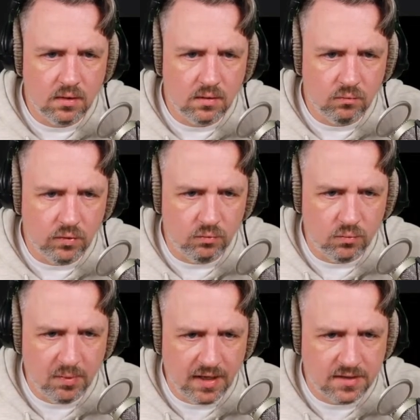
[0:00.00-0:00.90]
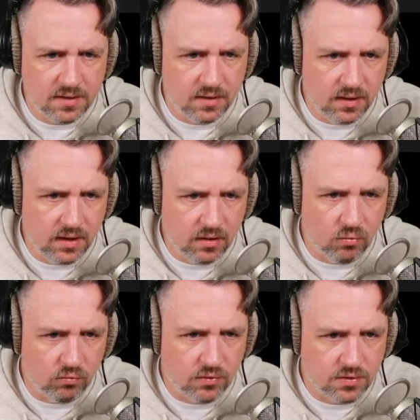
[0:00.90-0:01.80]
We will pass in a
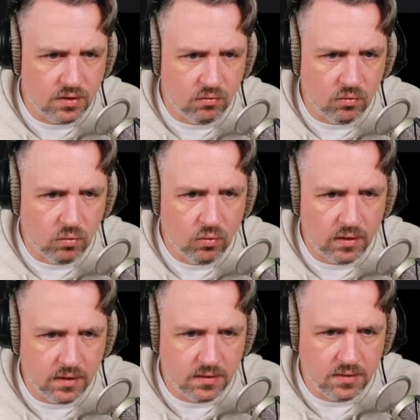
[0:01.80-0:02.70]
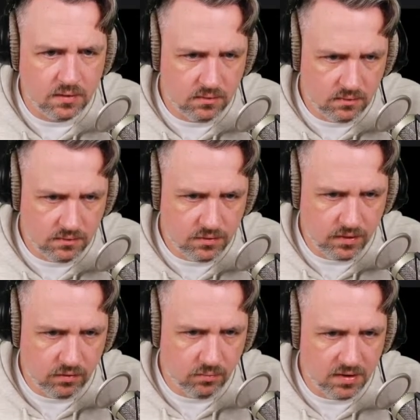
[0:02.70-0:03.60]
single coordinate to
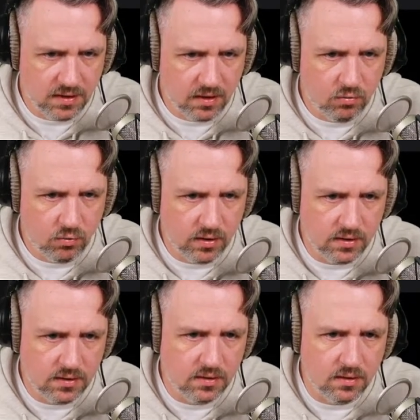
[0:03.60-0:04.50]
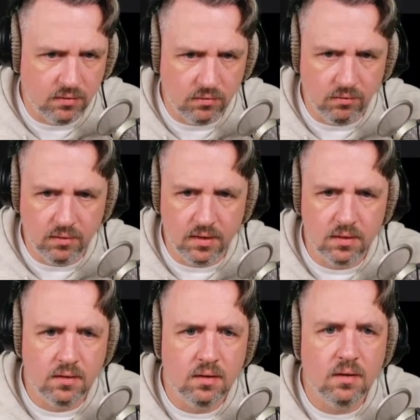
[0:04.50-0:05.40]
increment that coordinate in the new grid.
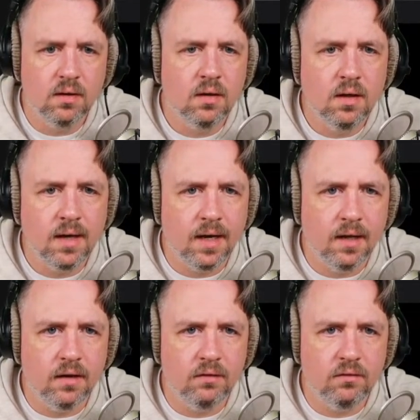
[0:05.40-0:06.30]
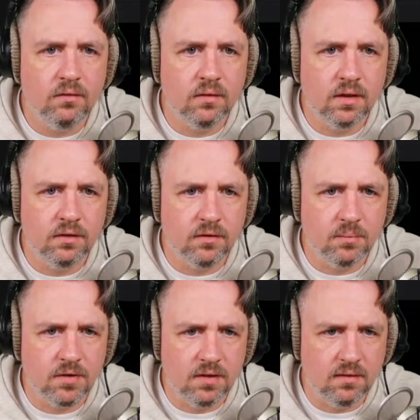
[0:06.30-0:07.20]
And let's
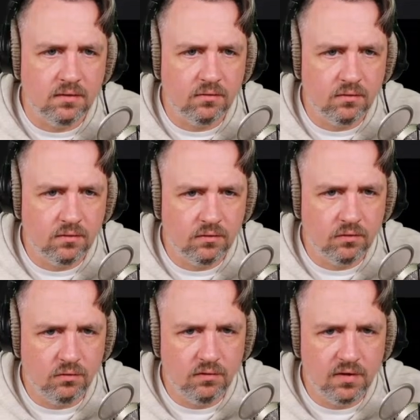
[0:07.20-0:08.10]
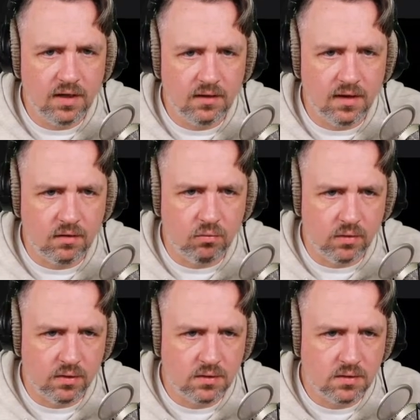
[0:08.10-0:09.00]
update this to take that
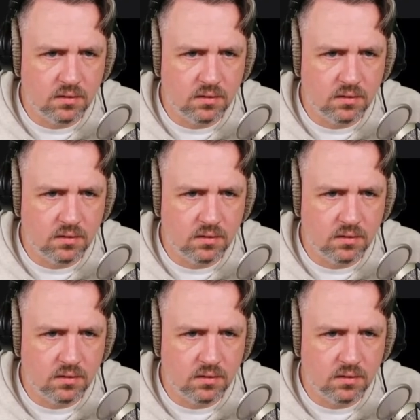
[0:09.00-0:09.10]
coordinate.